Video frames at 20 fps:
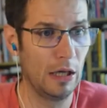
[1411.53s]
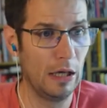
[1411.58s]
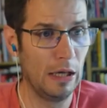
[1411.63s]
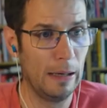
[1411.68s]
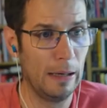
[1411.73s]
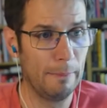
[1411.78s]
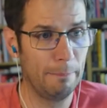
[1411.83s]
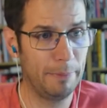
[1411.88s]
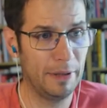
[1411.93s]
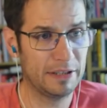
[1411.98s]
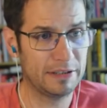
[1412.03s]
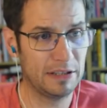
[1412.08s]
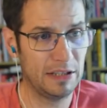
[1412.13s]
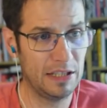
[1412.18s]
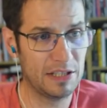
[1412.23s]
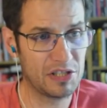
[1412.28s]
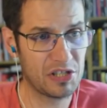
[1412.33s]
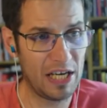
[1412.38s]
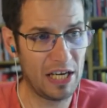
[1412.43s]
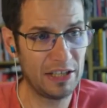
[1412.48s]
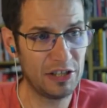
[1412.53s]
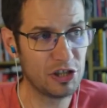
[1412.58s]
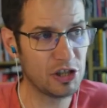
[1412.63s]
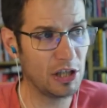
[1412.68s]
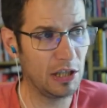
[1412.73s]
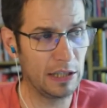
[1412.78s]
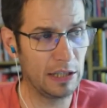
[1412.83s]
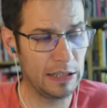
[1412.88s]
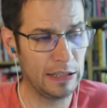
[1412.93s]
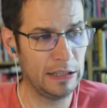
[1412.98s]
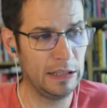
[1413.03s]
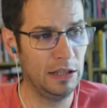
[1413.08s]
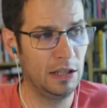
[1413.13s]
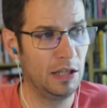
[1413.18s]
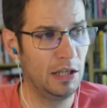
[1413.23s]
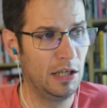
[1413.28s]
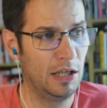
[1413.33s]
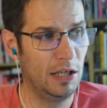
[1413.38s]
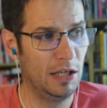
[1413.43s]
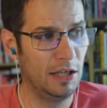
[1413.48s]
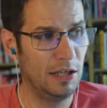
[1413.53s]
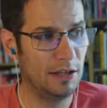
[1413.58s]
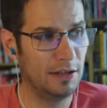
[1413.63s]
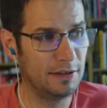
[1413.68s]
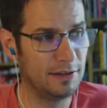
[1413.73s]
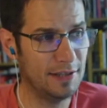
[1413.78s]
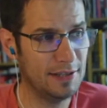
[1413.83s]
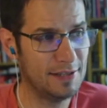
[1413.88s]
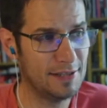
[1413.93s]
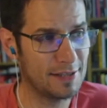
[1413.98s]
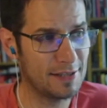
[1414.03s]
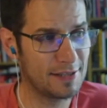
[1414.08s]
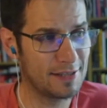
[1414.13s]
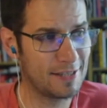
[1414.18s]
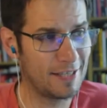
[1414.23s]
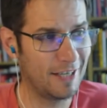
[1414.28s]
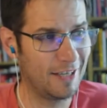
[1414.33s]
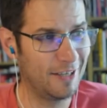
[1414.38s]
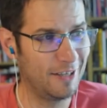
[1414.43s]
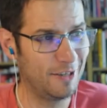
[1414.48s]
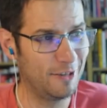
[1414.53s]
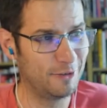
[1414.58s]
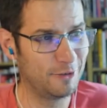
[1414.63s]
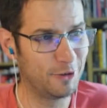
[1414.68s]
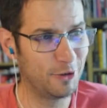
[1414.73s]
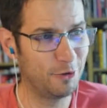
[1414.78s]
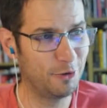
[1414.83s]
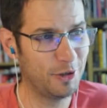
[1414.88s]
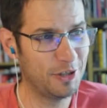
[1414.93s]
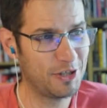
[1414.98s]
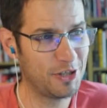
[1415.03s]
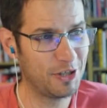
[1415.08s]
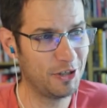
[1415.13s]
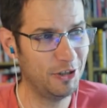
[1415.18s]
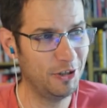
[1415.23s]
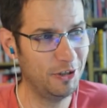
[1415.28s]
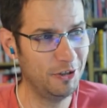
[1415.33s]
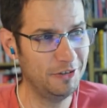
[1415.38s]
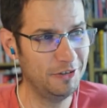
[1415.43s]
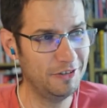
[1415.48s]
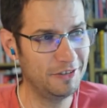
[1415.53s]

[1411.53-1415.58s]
But essentially, this is the original